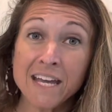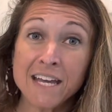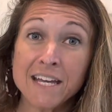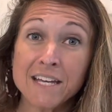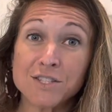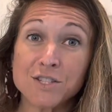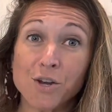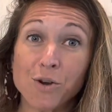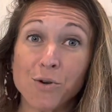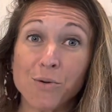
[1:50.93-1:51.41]

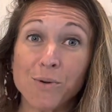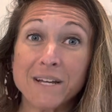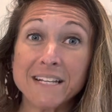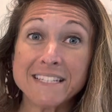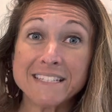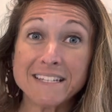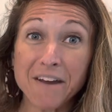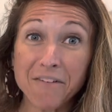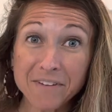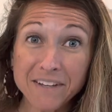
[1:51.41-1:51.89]
So
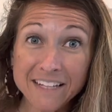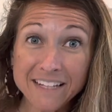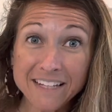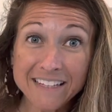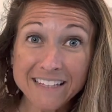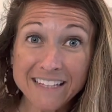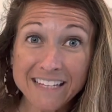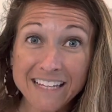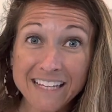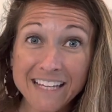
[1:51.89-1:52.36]

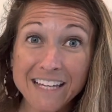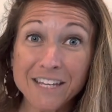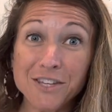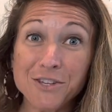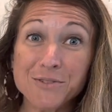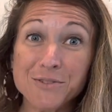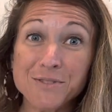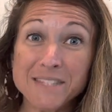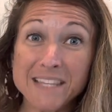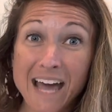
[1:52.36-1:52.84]
definitely
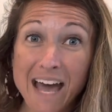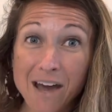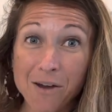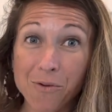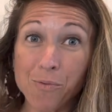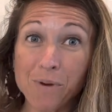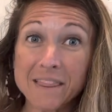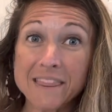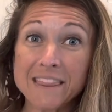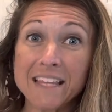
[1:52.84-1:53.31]
use that
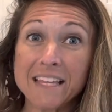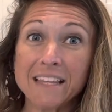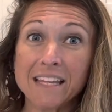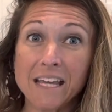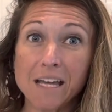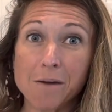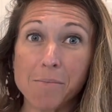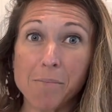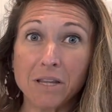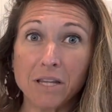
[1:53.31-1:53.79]
with the
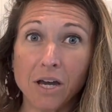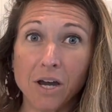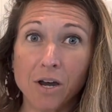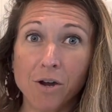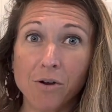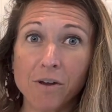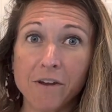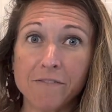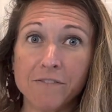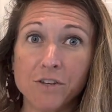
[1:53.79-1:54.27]
link below
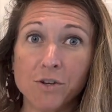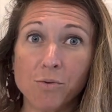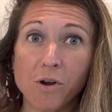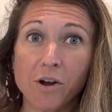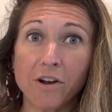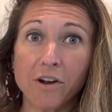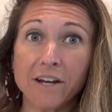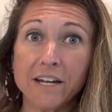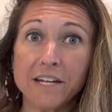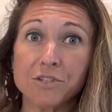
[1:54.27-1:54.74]
if you
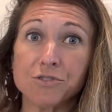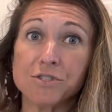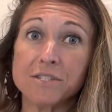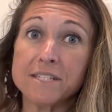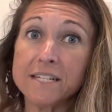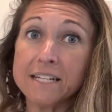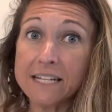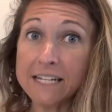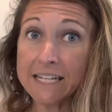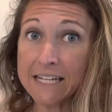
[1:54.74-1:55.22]
are
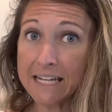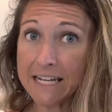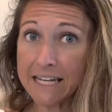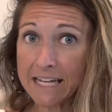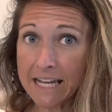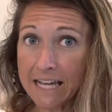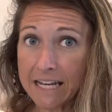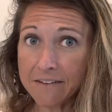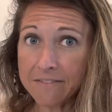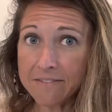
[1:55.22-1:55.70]
interested in getting
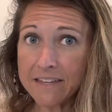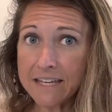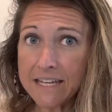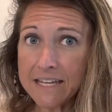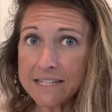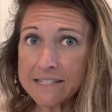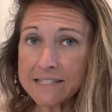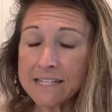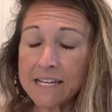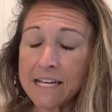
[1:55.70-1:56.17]
any of
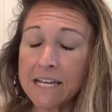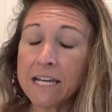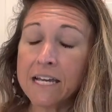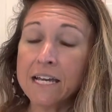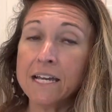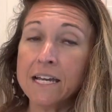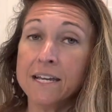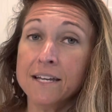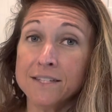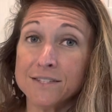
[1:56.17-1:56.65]
these.
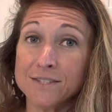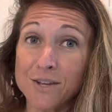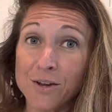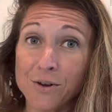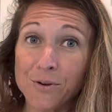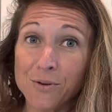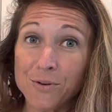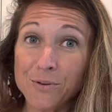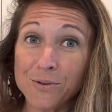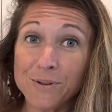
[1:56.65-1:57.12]

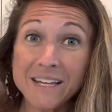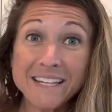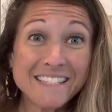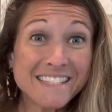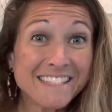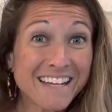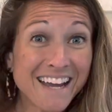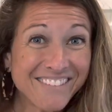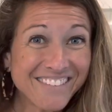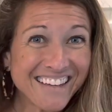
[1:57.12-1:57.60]
So let's
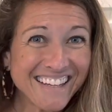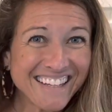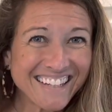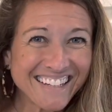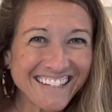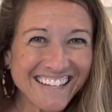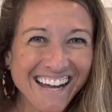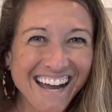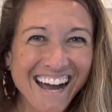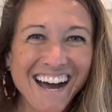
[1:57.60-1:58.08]
dive
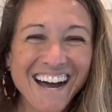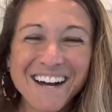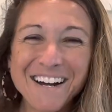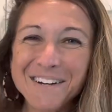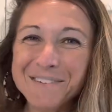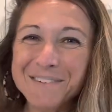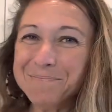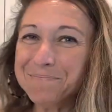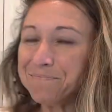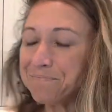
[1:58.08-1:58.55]
in.
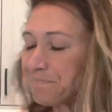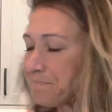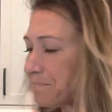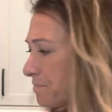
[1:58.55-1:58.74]
I'm